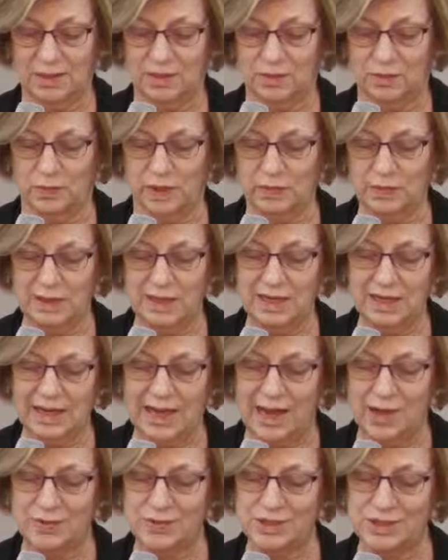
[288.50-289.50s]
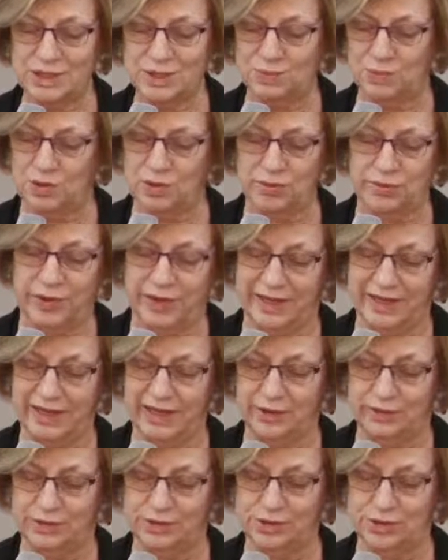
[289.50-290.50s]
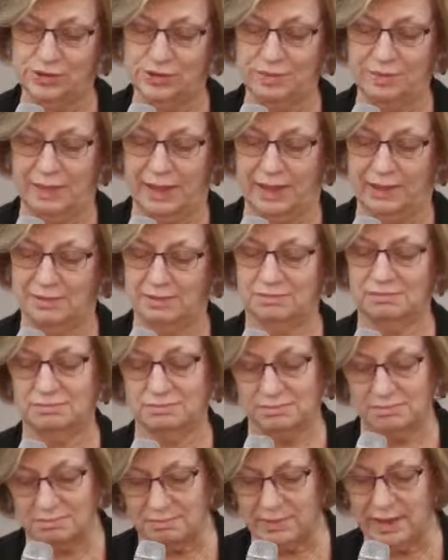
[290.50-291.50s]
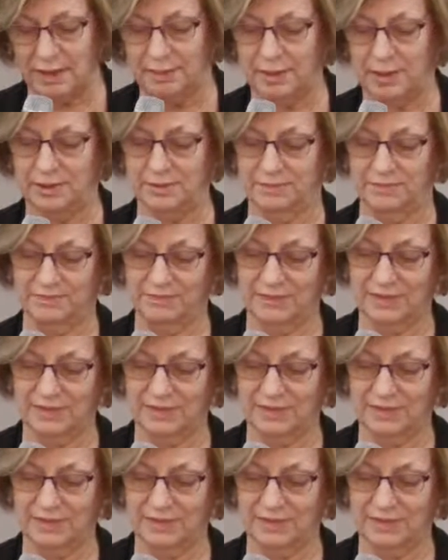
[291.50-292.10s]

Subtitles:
We will allow a small radio to remain, maybe.